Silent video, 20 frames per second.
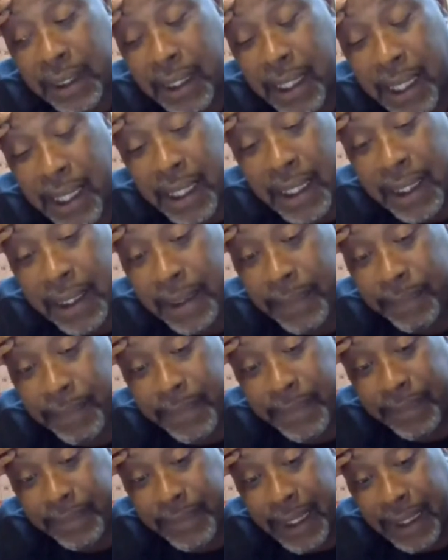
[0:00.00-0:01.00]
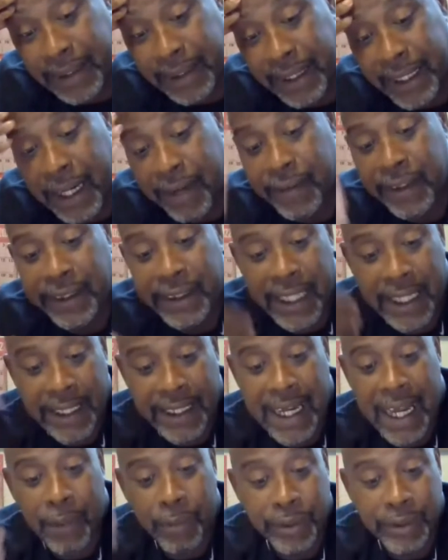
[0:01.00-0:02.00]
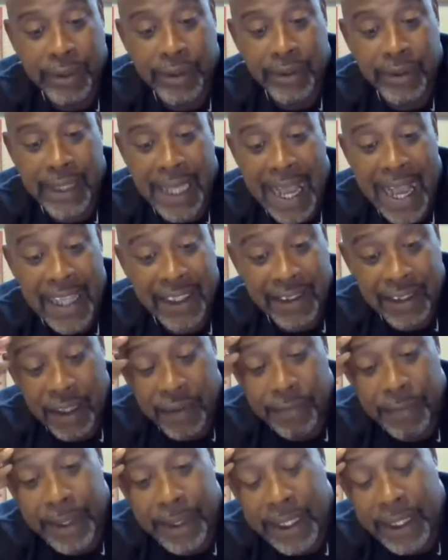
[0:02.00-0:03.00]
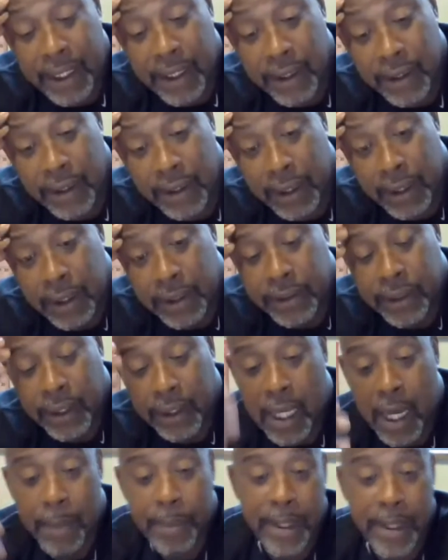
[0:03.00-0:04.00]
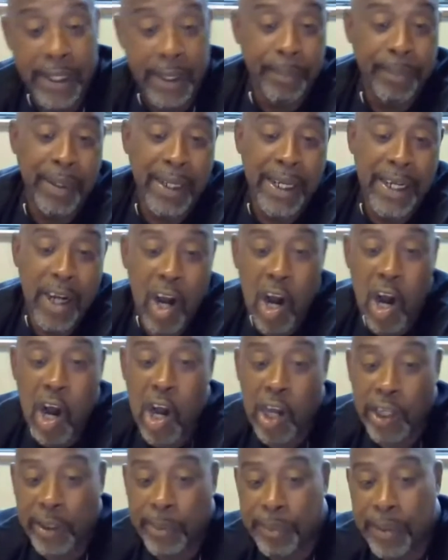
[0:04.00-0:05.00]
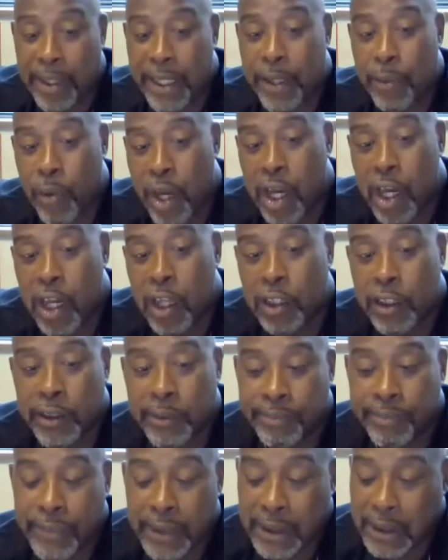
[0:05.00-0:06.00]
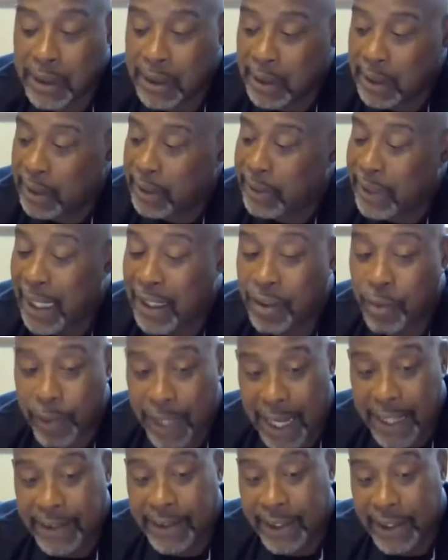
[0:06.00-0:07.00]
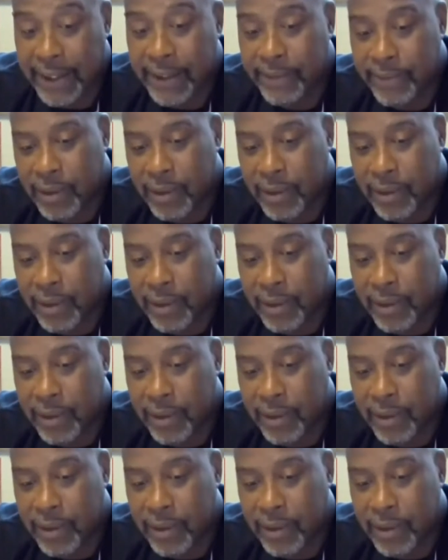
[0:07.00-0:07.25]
I did everything that was asked of me to come in and play hard and play well, and that's what I did.